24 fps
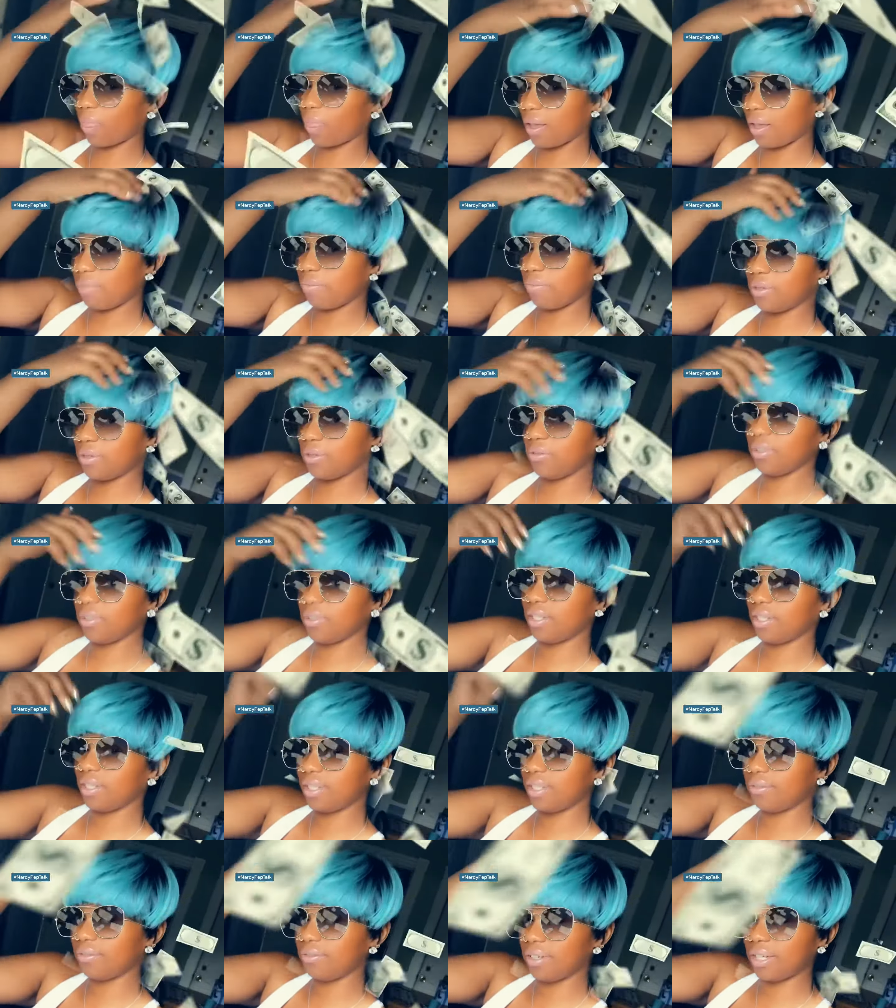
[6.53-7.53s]
I'm using
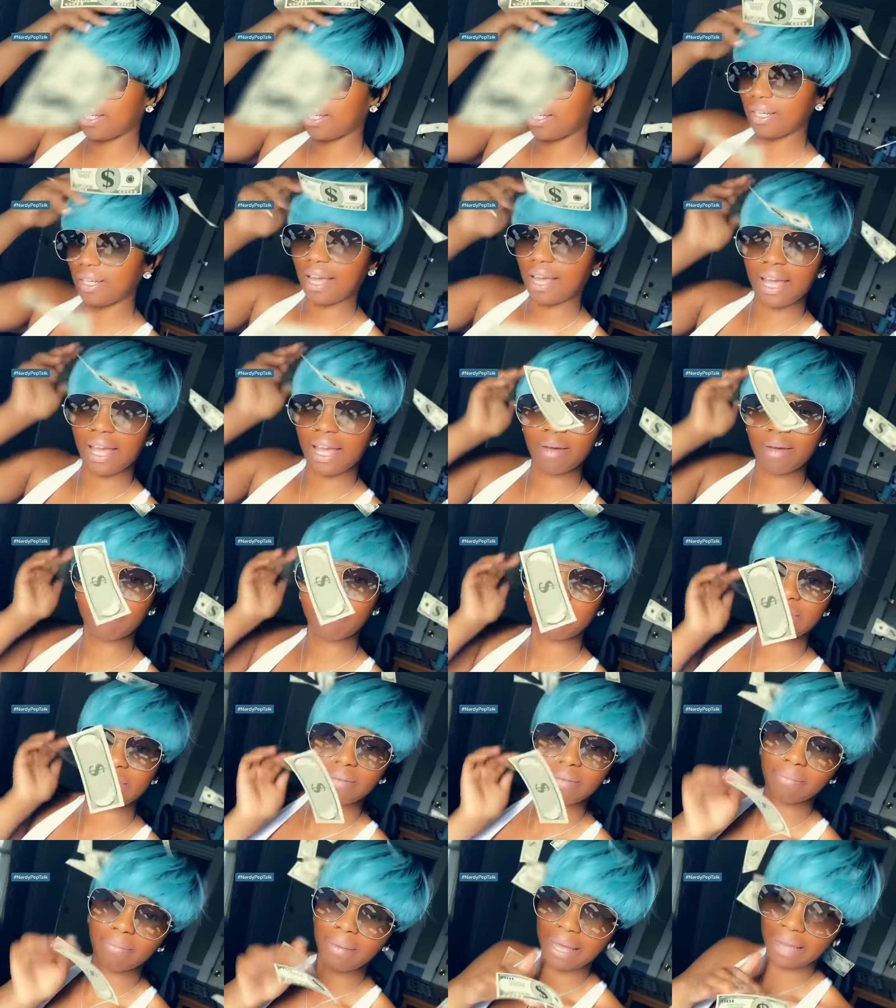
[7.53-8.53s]
this fucking app
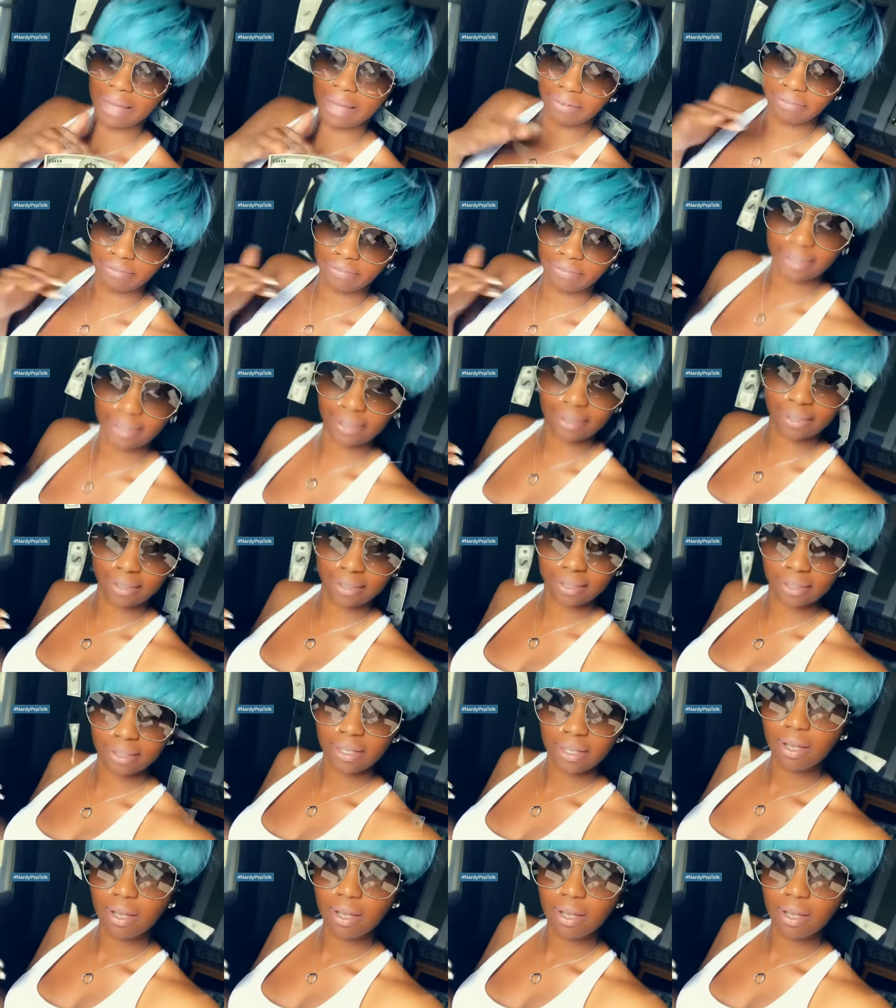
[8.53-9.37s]
to manifest.